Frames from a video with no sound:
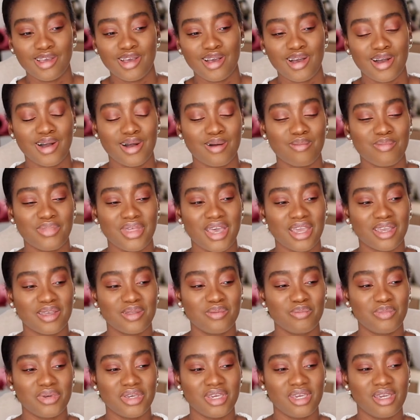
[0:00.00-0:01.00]
That can
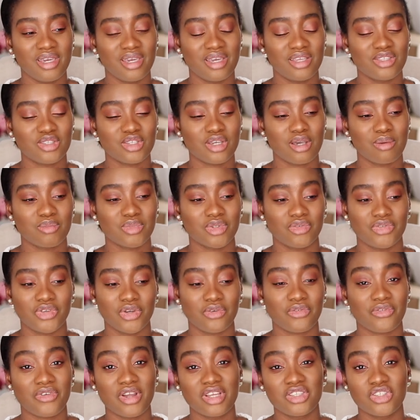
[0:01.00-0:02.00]
be in terms of your
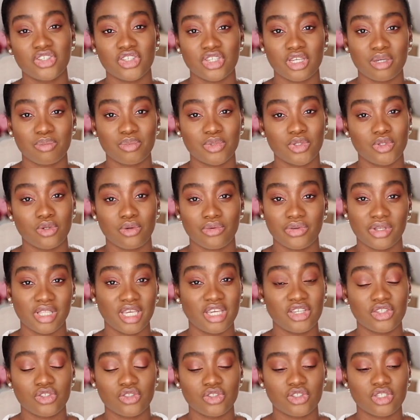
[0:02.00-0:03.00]
friendships, your
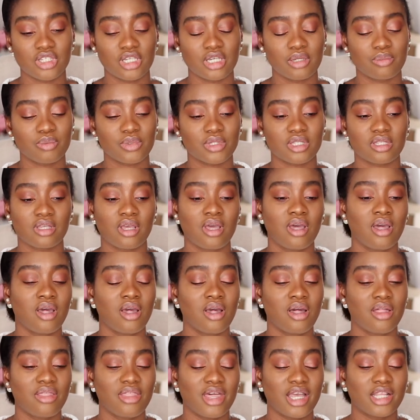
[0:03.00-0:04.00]
relationships.
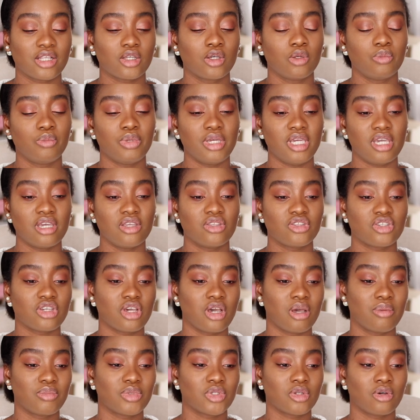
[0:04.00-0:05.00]
That could be in
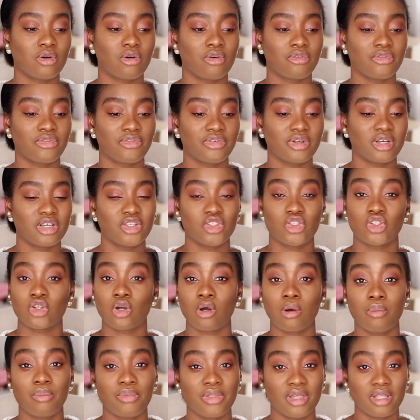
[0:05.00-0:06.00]
terms of a
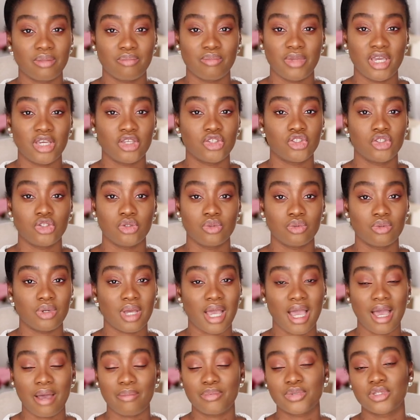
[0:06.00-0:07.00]
job that makes you
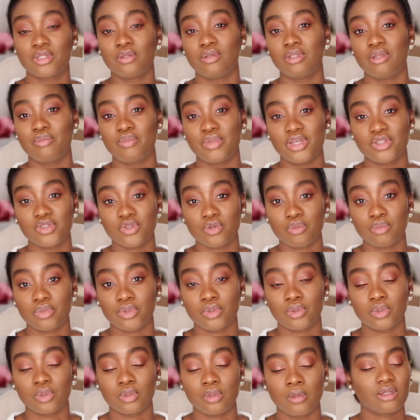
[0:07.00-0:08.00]
absolutely
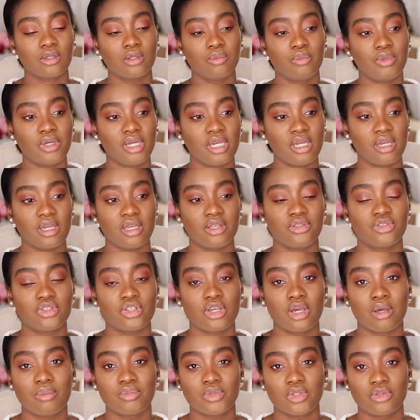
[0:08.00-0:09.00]
miserable. Could be in
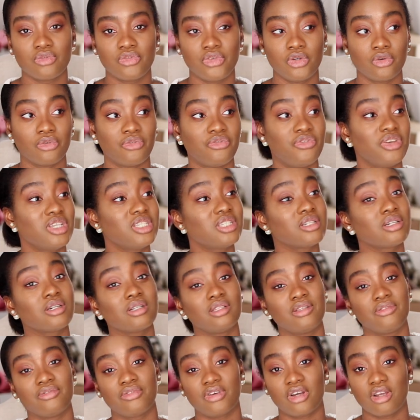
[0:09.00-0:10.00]
terms of your physical
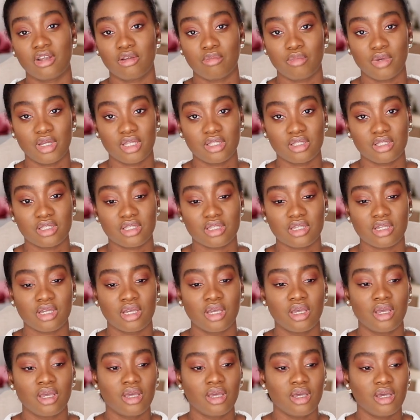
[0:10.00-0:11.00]
environment.
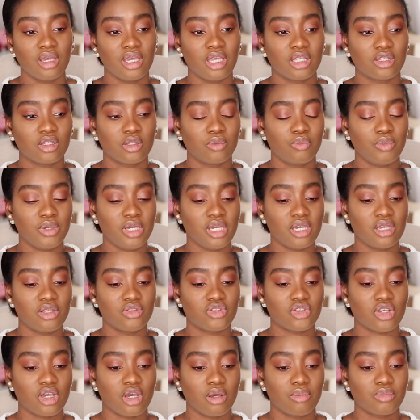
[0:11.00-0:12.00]
It could be in
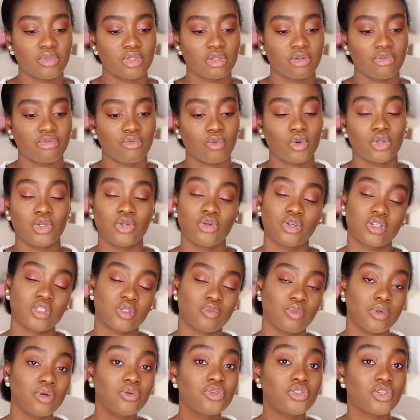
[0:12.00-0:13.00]
terms of what you
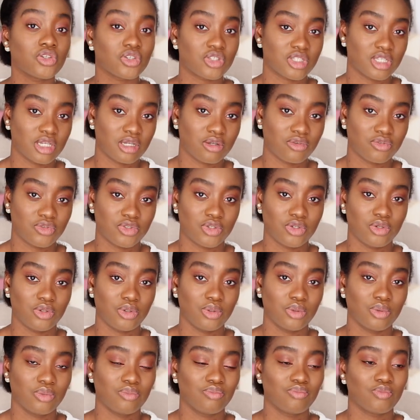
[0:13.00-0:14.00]
expose yourself to,
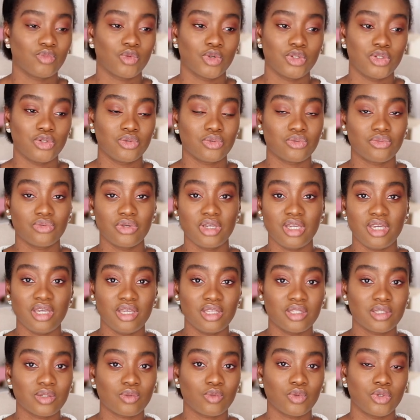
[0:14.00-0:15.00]
what you
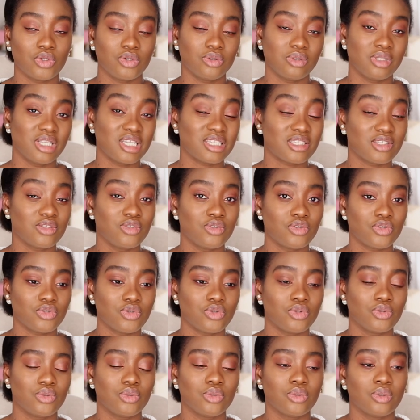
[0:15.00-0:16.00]
read, what you listen
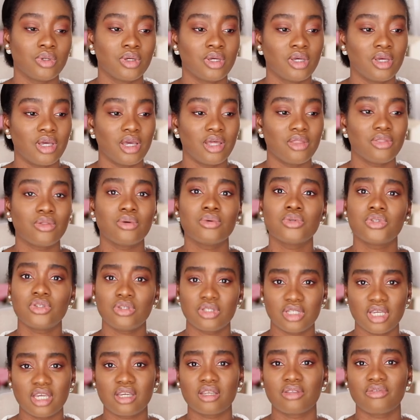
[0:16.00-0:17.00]
to, and those you
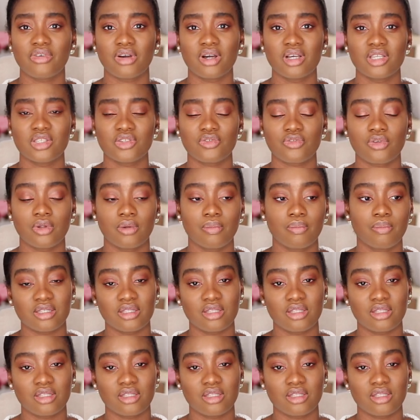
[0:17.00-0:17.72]
take advice from.